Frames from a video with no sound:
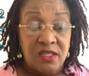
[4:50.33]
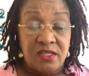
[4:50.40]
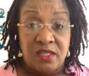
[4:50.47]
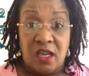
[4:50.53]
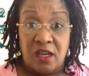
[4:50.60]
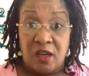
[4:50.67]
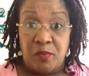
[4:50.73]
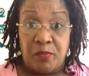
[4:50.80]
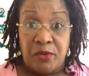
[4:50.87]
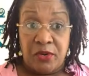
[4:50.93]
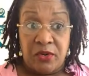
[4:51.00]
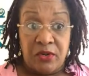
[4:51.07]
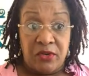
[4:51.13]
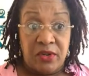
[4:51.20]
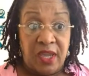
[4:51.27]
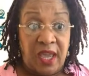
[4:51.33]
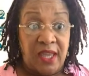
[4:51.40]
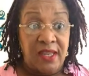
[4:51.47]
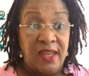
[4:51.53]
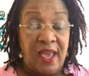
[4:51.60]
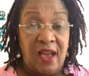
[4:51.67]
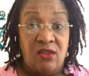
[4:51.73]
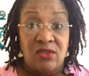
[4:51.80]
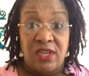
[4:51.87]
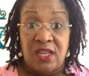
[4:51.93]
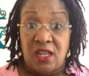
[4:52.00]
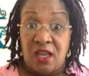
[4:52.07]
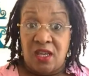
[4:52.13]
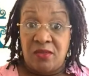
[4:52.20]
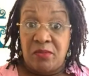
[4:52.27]
Zuckerberg and now
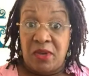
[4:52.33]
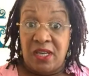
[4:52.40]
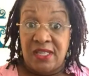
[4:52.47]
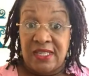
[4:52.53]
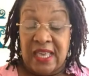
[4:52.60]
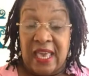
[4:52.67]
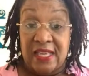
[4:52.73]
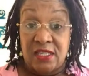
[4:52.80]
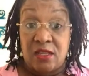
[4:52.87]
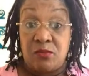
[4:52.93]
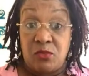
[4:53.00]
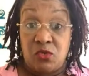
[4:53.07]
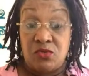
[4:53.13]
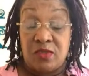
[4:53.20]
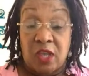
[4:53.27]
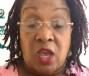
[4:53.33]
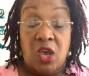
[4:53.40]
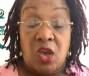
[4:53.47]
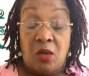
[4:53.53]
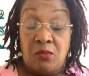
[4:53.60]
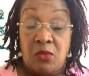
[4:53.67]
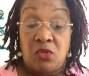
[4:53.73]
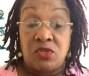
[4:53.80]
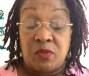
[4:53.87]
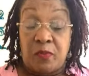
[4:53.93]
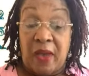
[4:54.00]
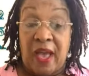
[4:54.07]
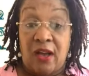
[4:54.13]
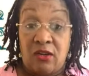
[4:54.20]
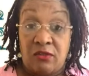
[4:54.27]
Elon Musk has the most most
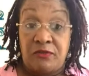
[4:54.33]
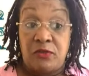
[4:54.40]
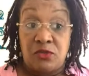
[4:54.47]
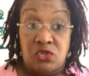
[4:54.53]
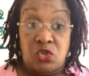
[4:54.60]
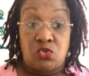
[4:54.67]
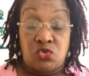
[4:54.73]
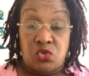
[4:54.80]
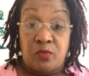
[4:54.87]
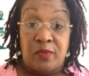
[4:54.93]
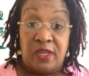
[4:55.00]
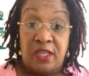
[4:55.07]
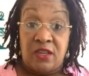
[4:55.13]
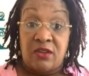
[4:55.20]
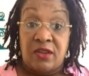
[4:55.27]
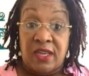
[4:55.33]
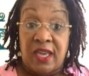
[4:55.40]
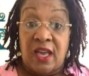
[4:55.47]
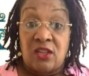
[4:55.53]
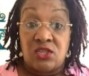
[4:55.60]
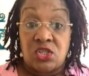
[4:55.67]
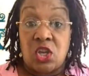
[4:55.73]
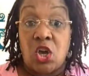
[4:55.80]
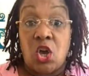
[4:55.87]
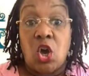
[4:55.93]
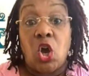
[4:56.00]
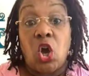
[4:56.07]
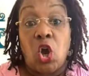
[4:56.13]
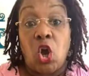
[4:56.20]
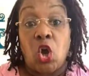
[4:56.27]
powerful social media accounts
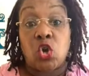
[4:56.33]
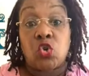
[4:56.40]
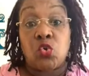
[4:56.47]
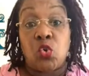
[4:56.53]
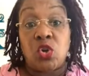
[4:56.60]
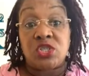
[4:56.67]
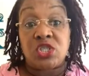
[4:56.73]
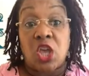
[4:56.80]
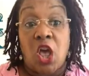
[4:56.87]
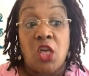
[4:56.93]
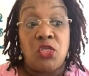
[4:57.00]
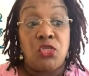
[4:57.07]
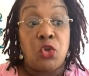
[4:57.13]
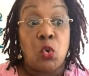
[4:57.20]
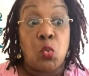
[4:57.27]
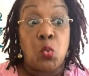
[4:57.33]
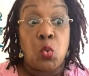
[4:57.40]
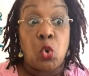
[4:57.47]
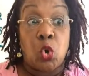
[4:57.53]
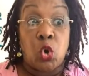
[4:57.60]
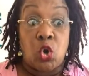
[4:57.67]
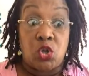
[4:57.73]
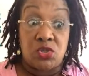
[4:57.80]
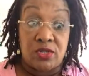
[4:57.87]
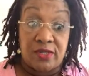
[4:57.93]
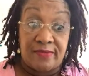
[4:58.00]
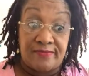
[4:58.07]
across the world.